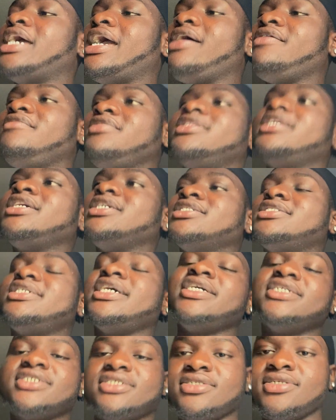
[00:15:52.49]
everything is
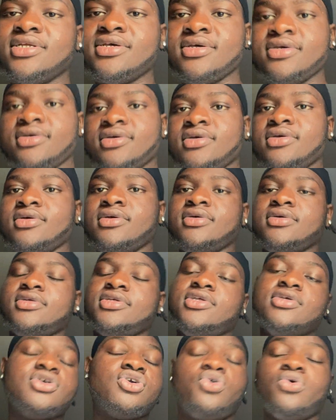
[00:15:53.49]
changing.
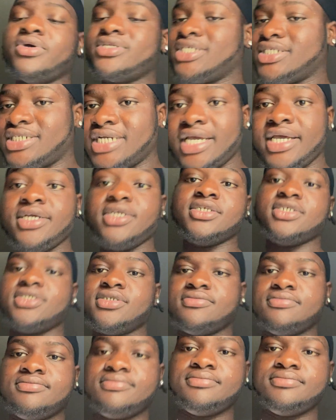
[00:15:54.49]
You're going to change.